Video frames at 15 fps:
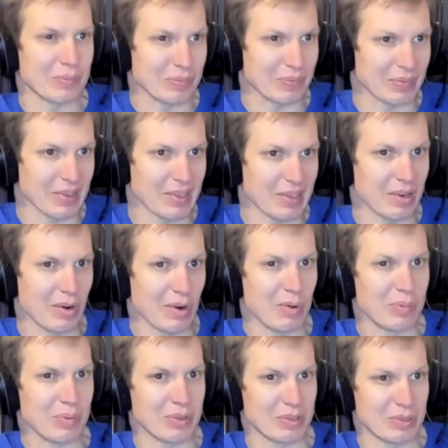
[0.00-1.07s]
in
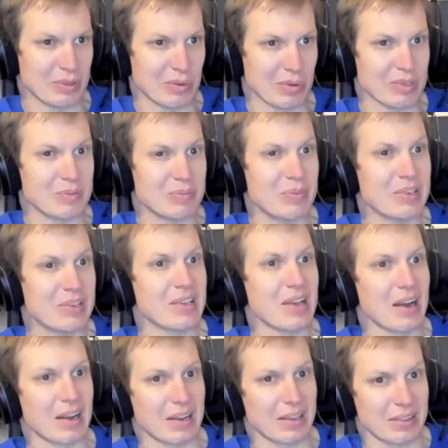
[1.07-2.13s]
open source
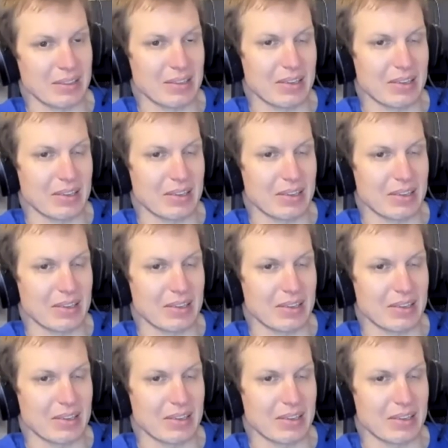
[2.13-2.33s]
beyond